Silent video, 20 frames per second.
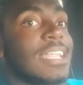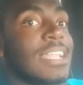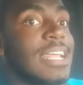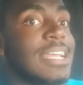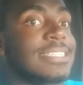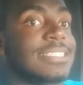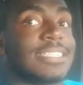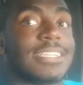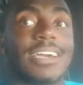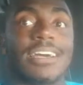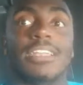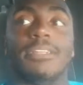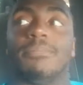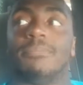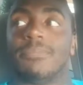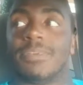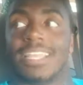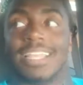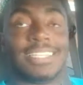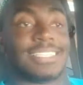This is gonna
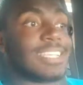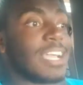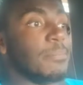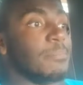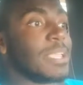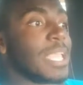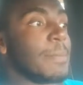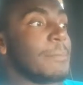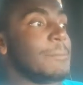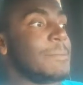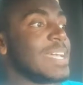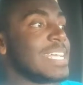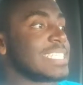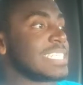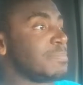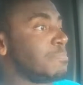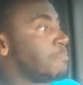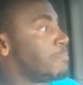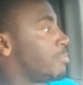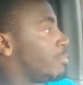is gonna be a
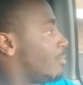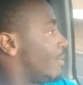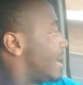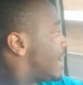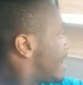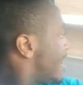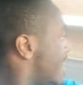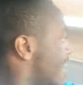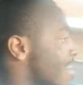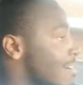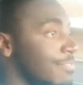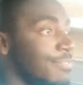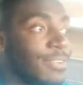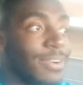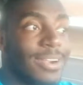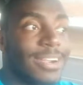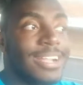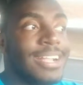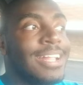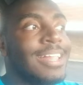best prank
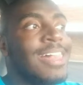ever.